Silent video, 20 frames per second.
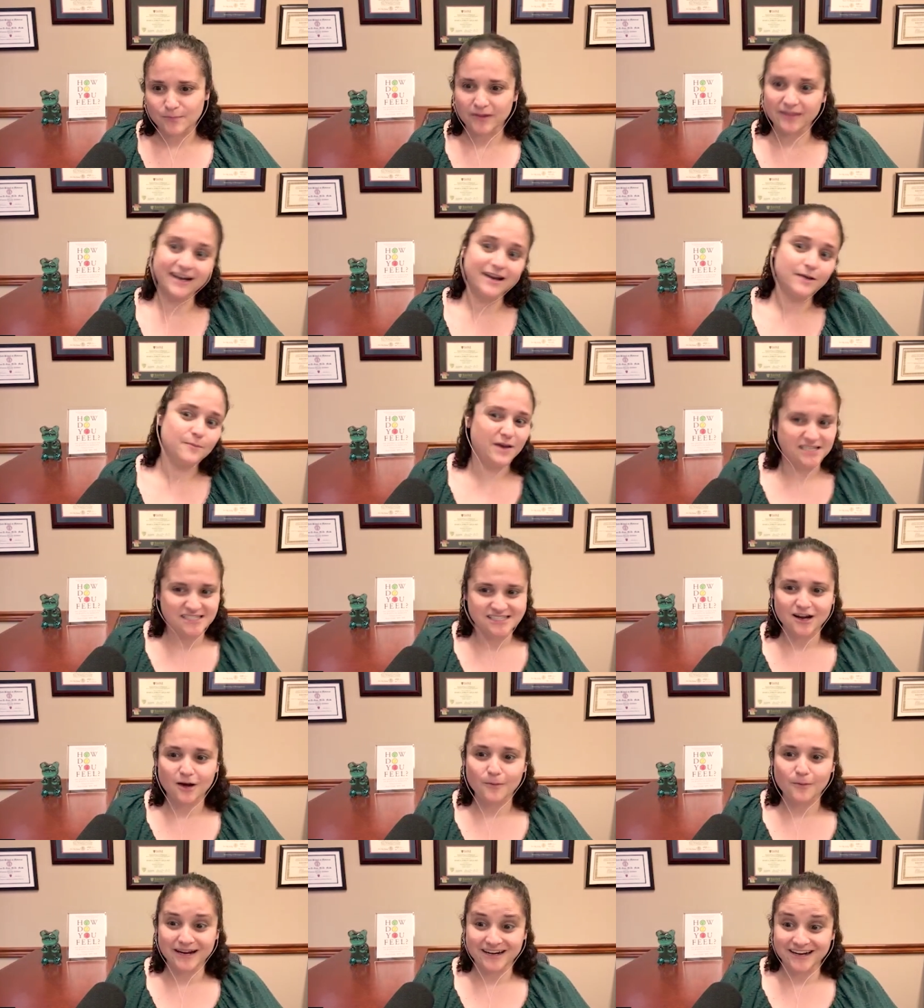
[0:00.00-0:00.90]
And then it messed
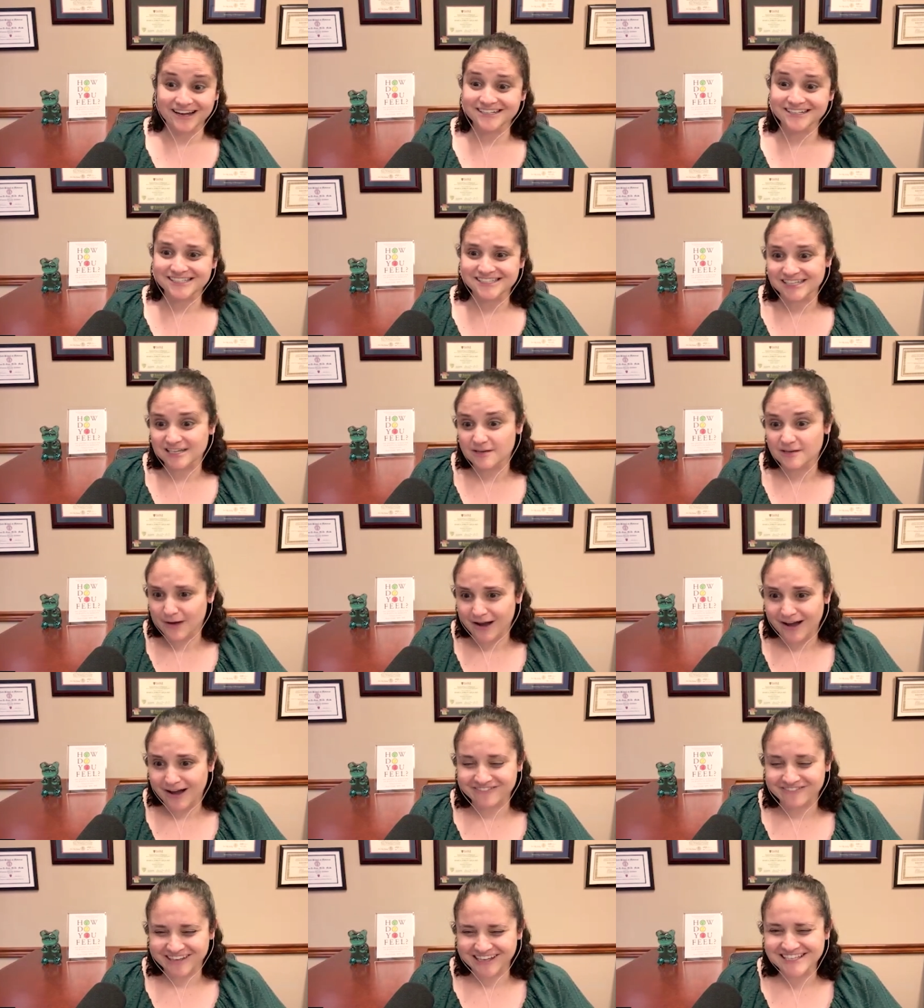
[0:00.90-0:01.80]
up my night's sleep,
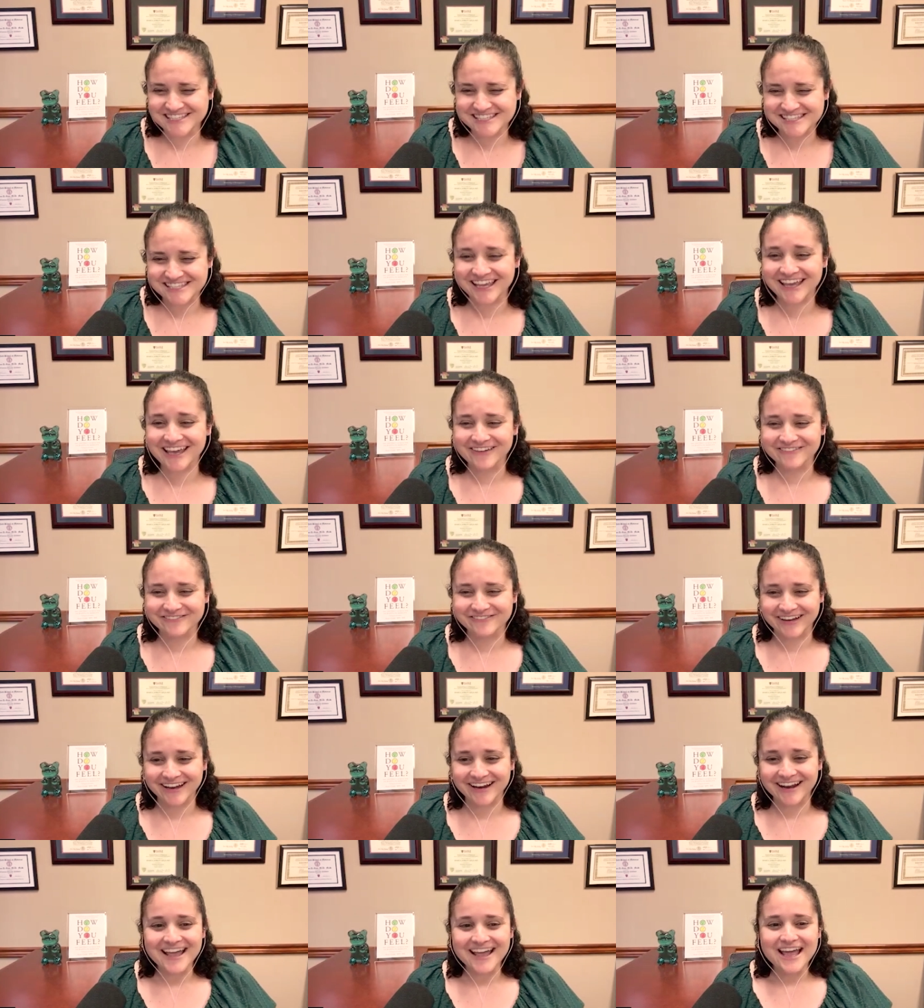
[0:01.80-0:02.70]
obviously. But